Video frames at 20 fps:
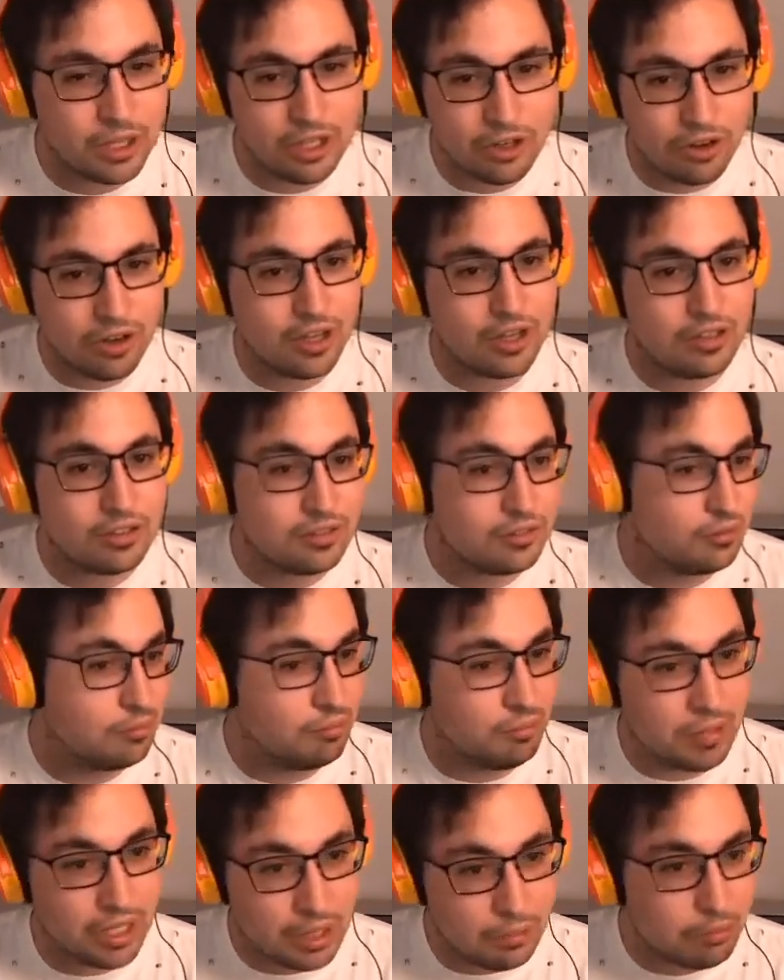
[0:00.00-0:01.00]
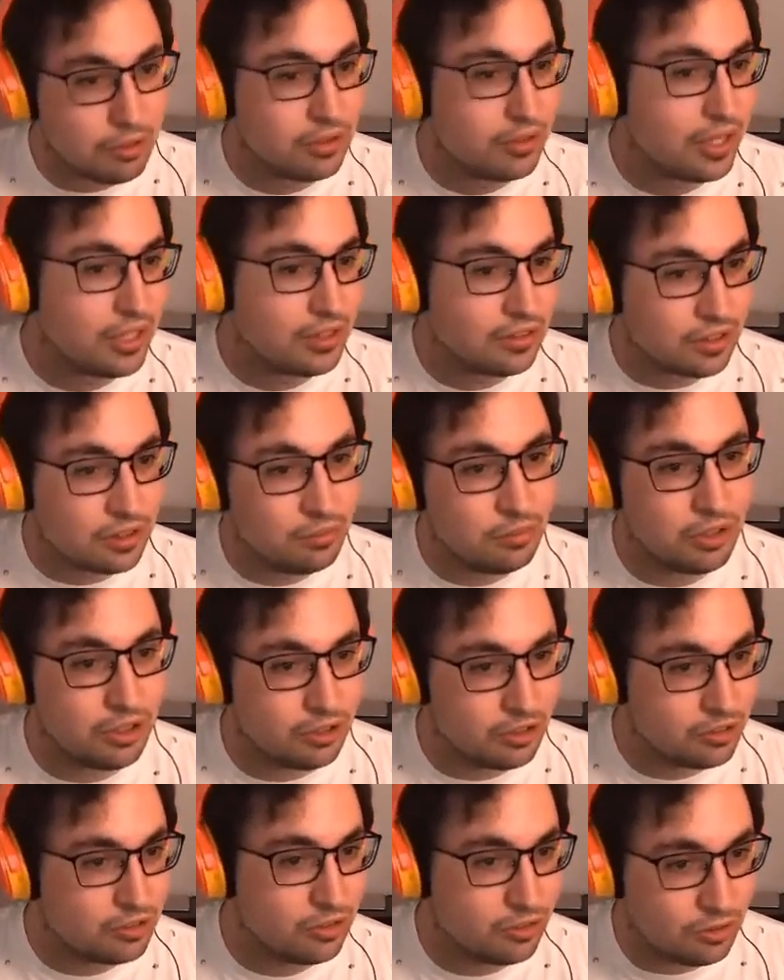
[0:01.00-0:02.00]
But we know how to manipulate
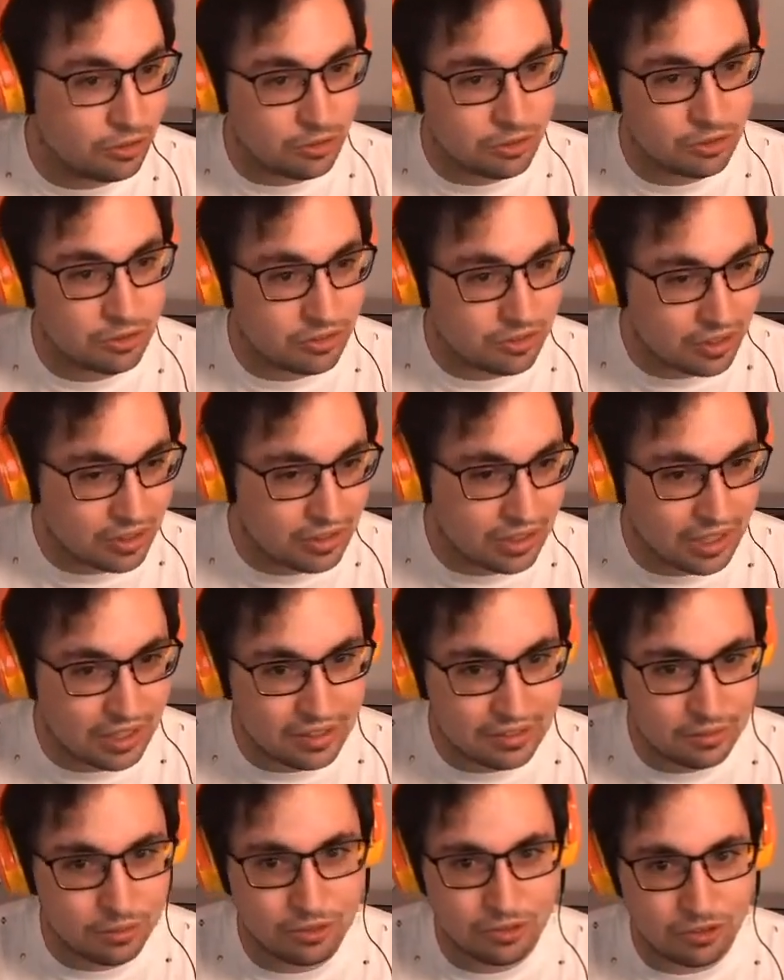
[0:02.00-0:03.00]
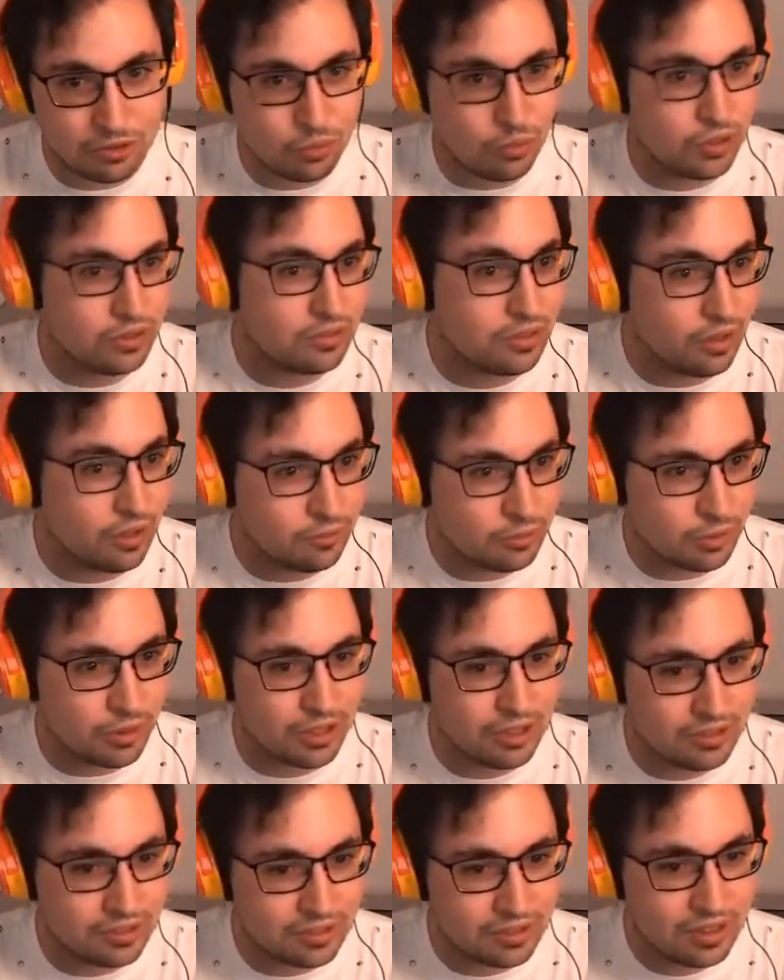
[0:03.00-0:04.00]
the computer to do interesting things, which is what
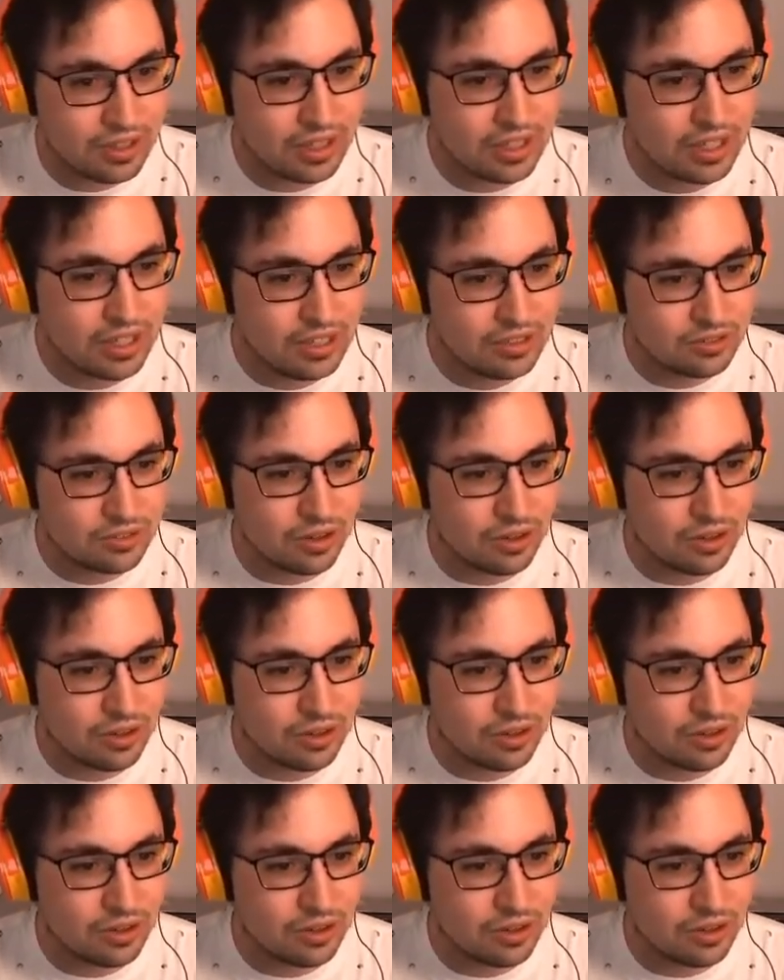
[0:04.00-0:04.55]
software is.